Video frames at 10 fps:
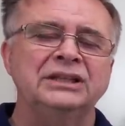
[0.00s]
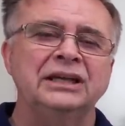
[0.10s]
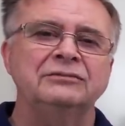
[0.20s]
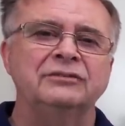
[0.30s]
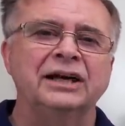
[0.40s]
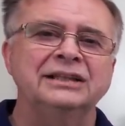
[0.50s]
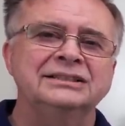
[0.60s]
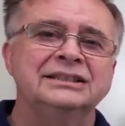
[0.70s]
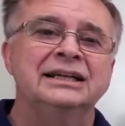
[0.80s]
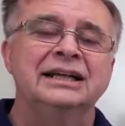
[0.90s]
the
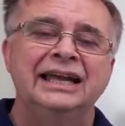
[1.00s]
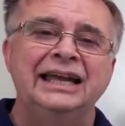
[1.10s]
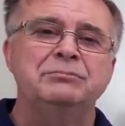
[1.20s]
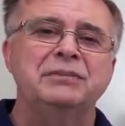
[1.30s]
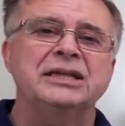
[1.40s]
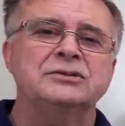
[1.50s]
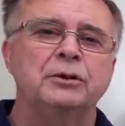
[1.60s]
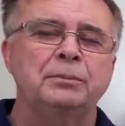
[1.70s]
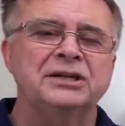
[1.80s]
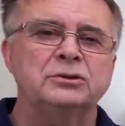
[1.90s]
advice, it makes for
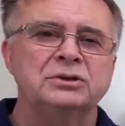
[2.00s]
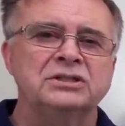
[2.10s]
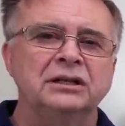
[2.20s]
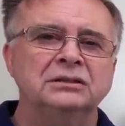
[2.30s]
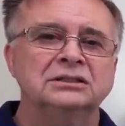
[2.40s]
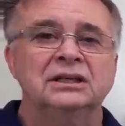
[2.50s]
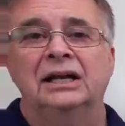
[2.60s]
a better result.